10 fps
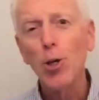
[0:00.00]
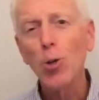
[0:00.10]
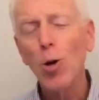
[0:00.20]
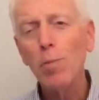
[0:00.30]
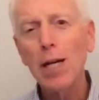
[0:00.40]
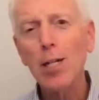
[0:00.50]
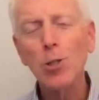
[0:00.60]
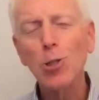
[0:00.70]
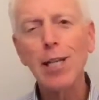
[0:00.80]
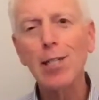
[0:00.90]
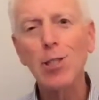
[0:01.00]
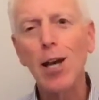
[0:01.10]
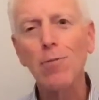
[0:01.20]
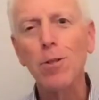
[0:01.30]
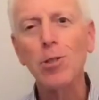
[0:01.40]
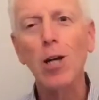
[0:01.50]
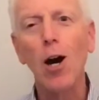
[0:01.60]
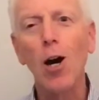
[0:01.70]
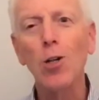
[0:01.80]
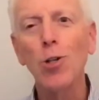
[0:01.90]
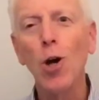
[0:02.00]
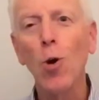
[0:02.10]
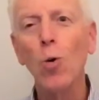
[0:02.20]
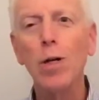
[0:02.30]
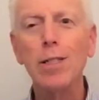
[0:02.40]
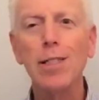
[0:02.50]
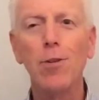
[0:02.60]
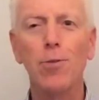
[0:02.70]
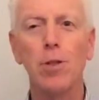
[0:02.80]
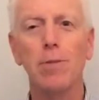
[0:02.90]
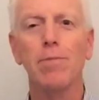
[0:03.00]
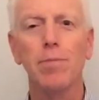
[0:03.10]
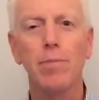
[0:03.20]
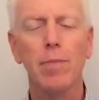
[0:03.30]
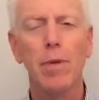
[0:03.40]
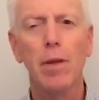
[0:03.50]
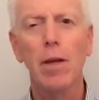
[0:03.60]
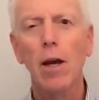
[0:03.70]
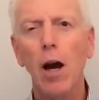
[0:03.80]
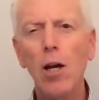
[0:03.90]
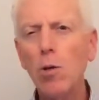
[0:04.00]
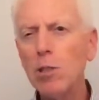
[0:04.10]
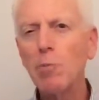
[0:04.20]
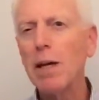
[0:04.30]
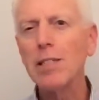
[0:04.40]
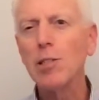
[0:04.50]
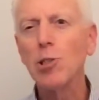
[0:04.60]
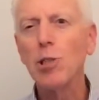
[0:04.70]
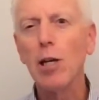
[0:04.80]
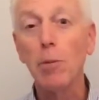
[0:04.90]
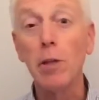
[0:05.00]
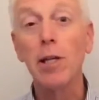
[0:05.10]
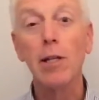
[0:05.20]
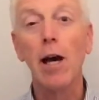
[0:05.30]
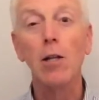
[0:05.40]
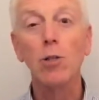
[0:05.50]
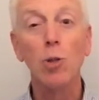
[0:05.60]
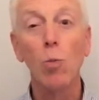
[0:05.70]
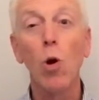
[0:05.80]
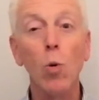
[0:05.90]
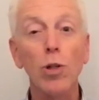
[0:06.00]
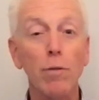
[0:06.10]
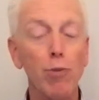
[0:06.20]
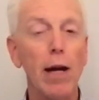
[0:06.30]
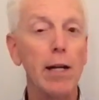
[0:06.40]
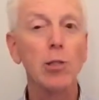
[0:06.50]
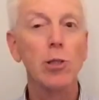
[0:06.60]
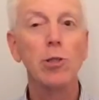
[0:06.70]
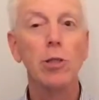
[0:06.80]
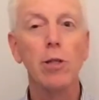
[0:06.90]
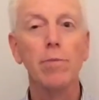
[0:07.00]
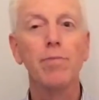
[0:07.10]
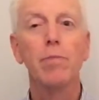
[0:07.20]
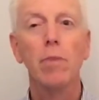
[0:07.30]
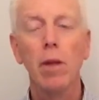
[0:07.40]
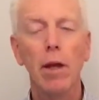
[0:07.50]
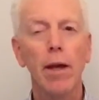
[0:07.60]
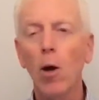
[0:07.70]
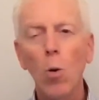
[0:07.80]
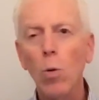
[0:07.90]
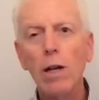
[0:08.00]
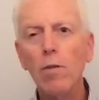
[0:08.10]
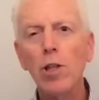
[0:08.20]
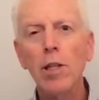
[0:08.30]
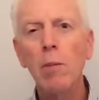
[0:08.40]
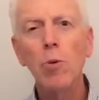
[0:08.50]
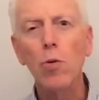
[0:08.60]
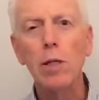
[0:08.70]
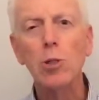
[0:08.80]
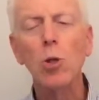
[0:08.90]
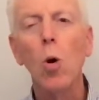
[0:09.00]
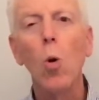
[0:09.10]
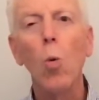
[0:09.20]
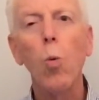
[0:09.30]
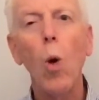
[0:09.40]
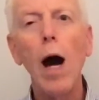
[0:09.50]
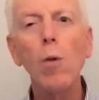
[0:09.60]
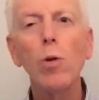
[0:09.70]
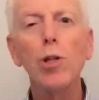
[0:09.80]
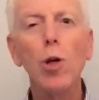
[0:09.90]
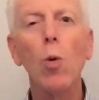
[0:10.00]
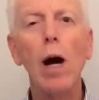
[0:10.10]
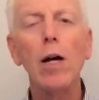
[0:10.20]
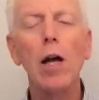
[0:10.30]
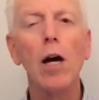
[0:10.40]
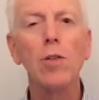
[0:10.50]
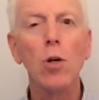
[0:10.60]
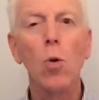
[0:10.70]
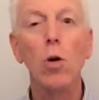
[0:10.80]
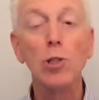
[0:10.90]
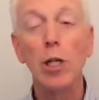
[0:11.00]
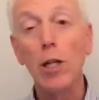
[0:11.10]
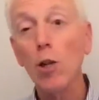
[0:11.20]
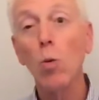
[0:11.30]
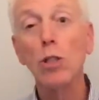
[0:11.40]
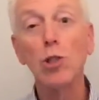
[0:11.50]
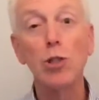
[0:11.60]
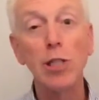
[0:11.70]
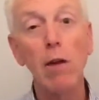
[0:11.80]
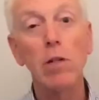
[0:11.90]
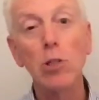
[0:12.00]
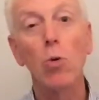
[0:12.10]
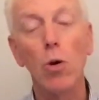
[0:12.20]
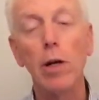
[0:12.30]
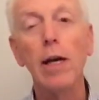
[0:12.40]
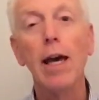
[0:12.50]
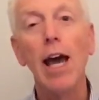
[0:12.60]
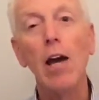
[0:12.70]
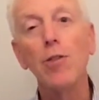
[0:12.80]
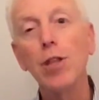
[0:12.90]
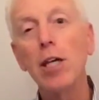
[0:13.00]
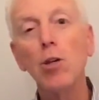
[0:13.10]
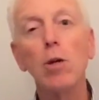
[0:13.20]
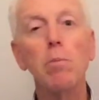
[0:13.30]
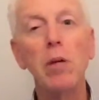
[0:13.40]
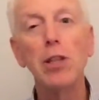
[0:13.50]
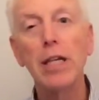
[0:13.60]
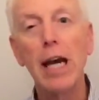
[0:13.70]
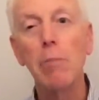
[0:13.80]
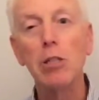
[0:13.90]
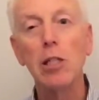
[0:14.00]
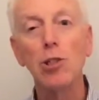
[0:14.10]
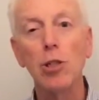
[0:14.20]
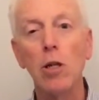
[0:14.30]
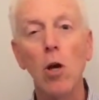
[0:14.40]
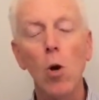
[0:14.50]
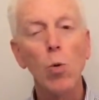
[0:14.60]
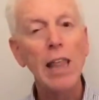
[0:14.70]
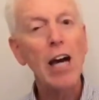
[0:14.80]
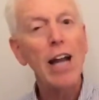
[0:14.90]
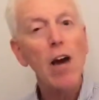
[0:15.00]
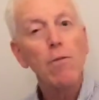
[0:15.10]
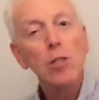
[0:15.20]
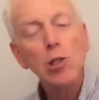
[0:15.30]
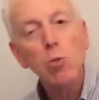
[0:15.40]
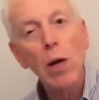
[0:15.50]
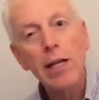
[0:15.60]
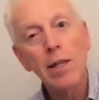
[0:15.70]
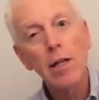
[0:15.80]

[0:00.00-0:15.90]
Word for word: Your medical sales efforts are no different. Are you expected to sell a million dollars or more worth of products this year? Whatever the number is, why would you go out on the course, in other words, your territory, and think you could beat the competition without ever swinging the